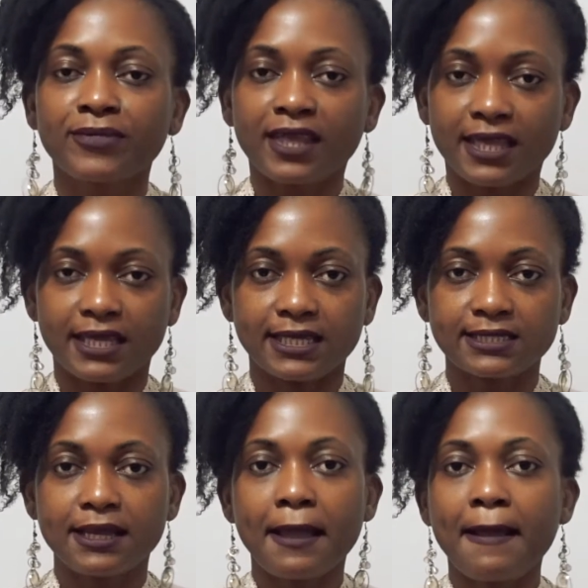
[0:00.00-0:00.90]
is
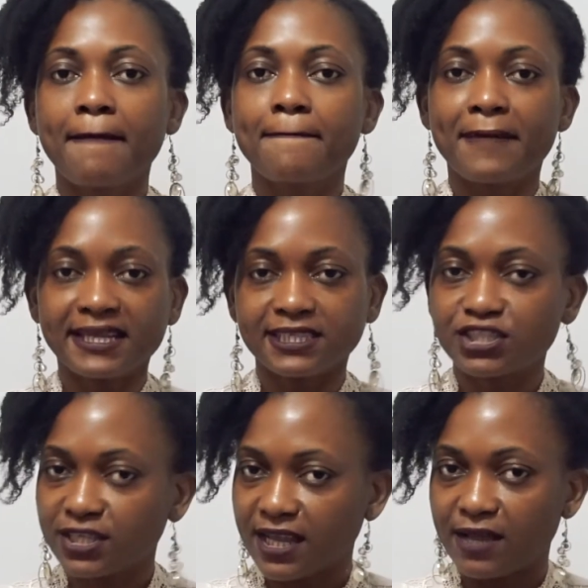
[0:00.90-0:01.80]

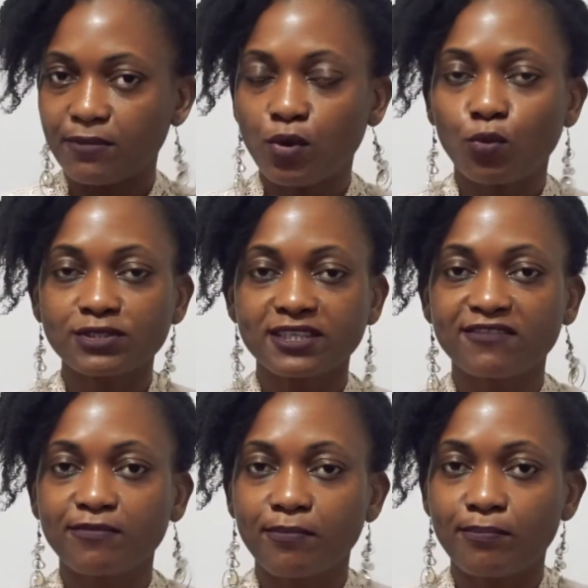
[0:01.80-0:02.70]
messaging them once they've
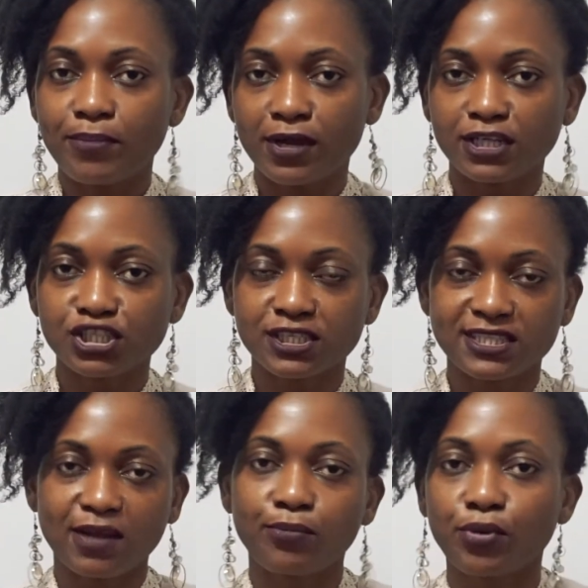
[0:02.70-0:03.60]
purchased
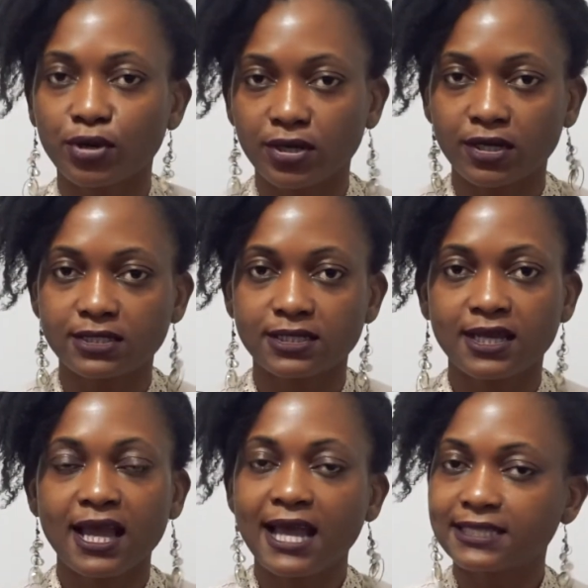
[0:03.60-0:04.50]
that product
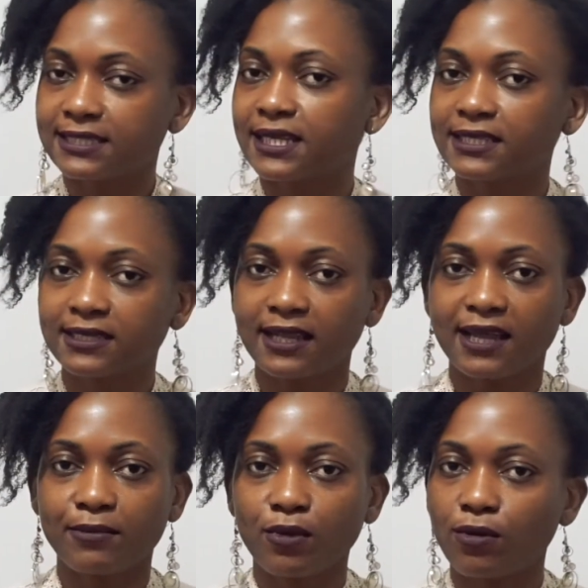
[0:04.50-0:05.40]
and say to
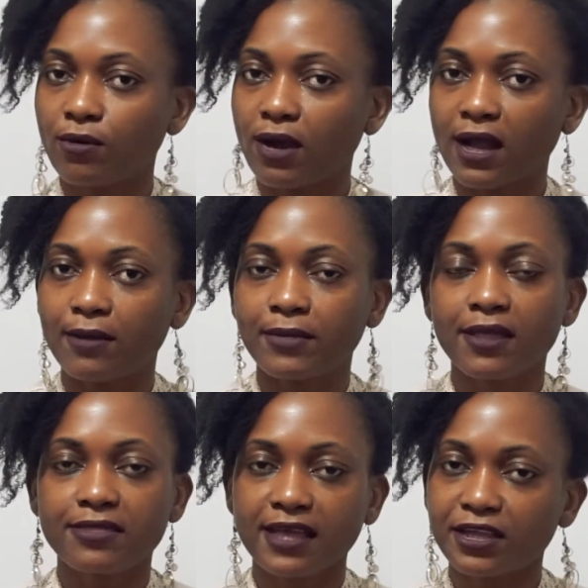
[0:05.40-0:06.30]
them,
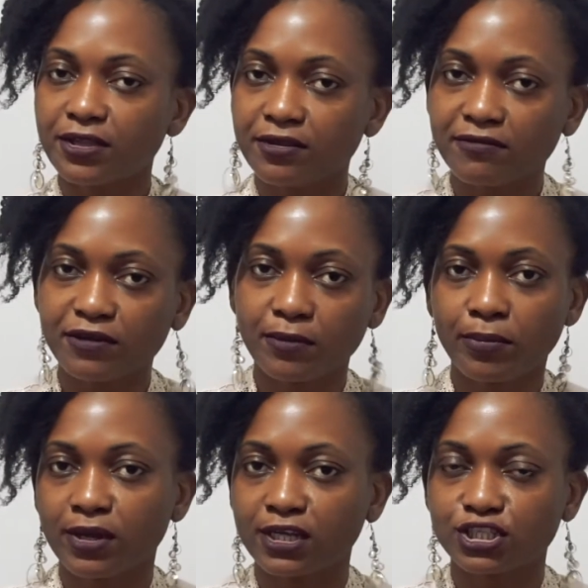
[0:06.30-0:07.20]
thank you for your
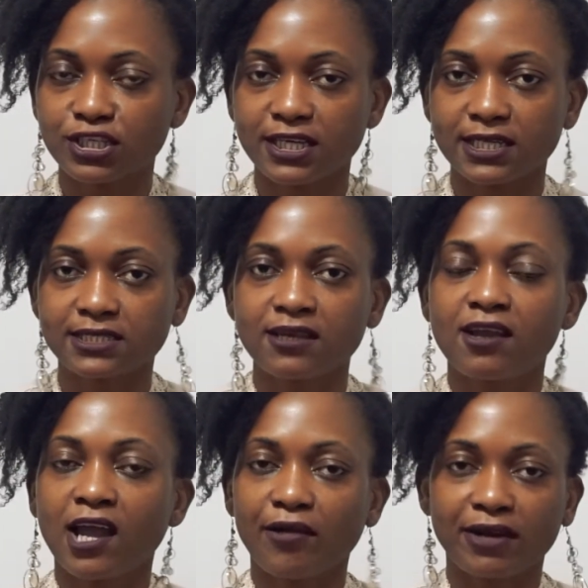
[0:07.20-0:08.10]
purchase.
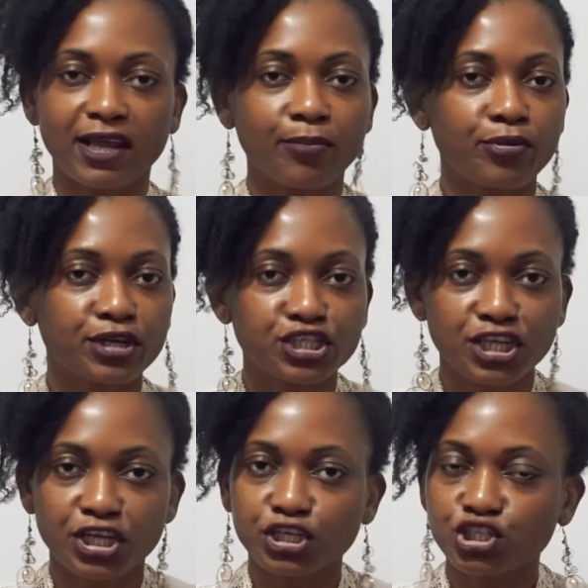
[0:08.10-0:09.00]
I really
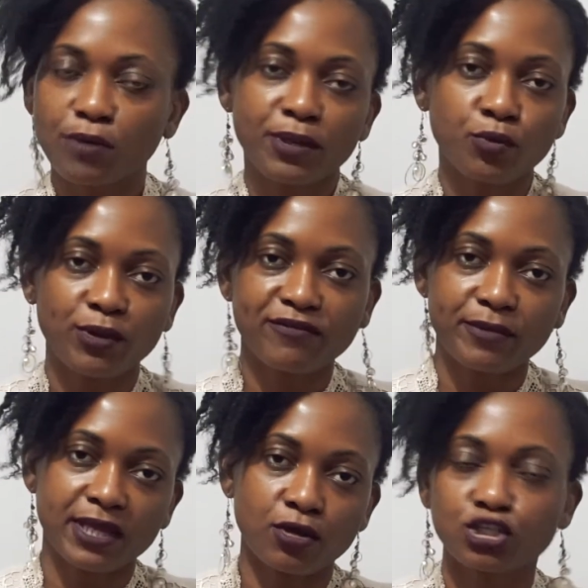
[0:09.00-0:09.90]
appreciate you shopping with
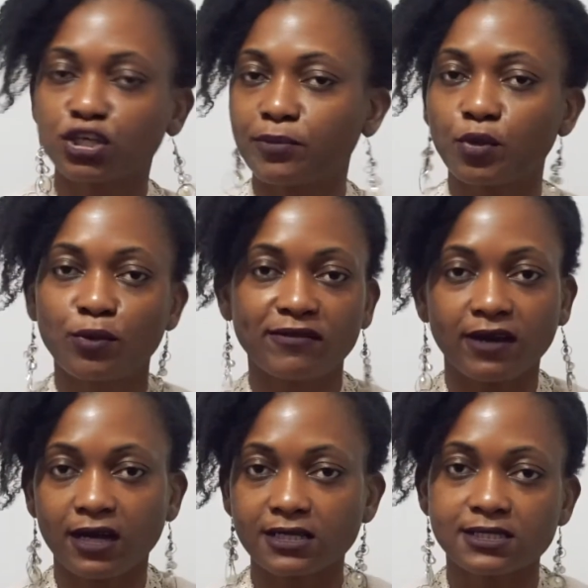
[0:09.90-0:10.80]
me or shopping with
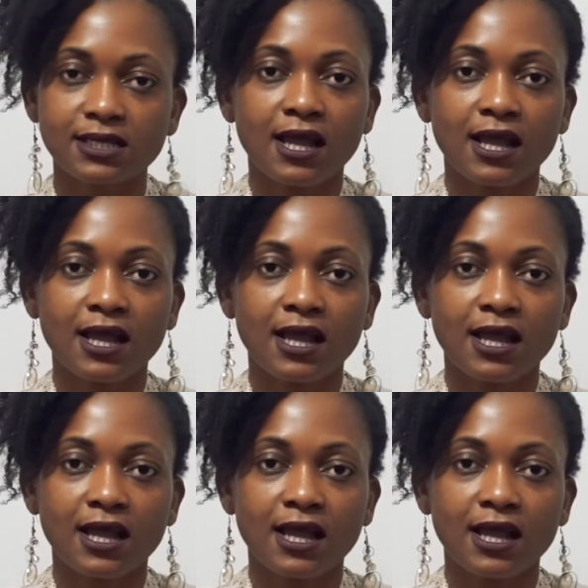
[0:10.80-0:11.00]
us.